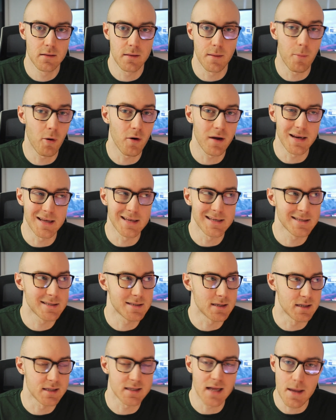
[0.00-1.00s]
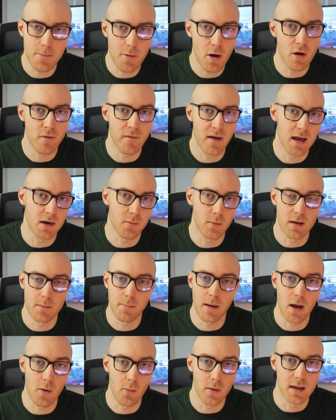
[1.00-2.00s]
The point is to stay motivated
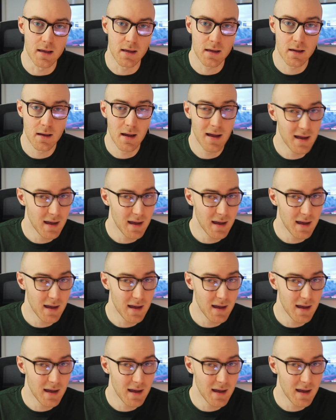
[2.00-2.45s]
week by week.